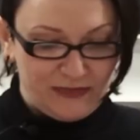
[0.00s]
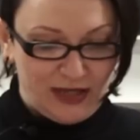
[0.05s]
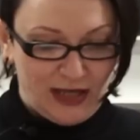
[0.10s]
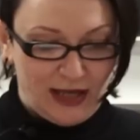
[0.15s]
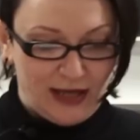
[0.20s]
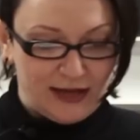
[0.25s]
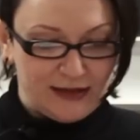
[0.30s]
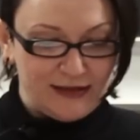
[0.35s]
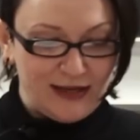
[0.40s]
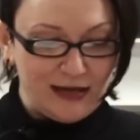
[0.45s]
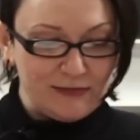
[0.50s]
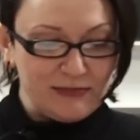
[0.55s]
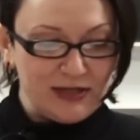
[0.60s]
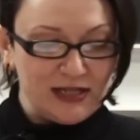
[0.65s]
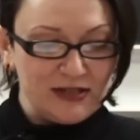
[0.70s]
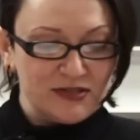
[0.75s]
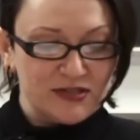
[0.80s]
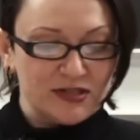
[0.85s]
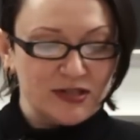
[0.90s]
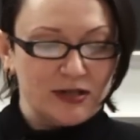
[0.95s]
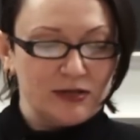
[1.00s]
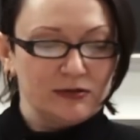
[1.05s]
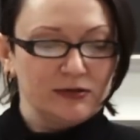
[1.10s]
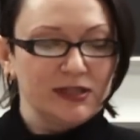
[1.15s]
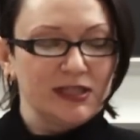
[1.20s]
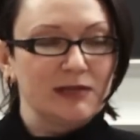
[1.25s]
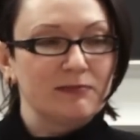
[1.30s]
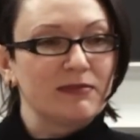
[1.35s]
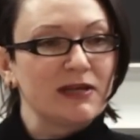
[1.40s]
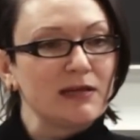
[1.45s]
And that means not
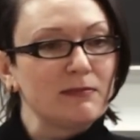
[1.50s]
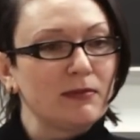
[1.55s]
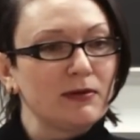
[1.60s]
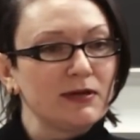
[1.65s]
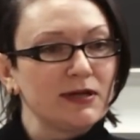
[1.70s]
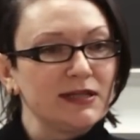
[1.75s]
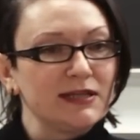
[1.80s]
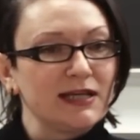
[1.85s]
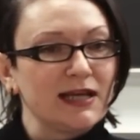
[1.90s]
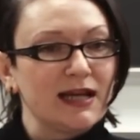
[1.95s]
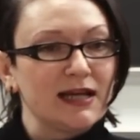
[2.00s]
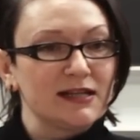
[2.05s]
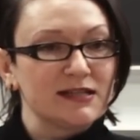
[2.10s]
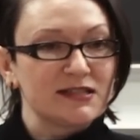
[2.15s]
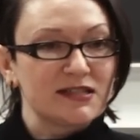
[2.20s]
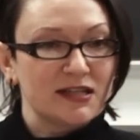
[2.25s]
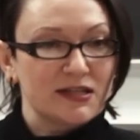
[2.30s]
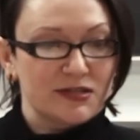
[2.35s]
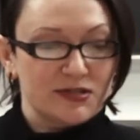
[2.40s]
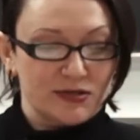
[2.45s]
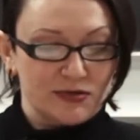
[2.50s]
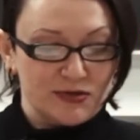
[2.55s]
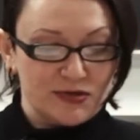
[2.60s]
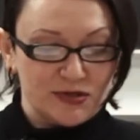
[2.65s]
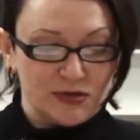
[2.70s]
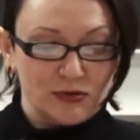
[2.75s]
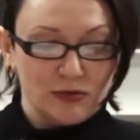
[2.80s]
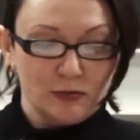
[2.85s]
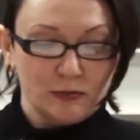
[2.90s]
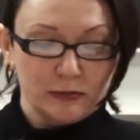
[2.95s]
only the people and the ancestors
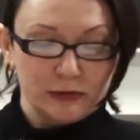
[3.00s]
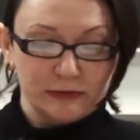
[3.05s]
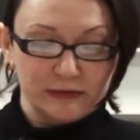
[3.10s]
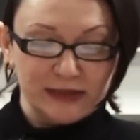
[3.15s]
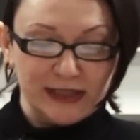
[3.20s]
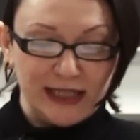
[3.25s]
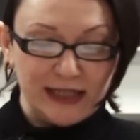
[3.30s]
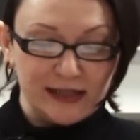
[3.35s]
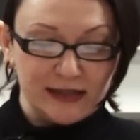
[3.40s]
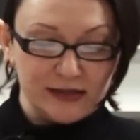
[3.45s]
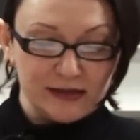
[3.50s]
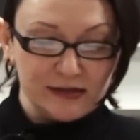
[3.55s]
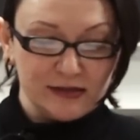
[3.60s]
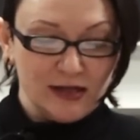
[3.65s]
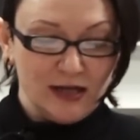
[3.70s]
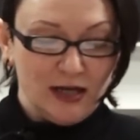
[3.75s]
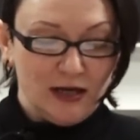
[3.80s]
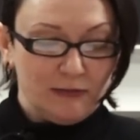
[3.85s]
to whom we're related,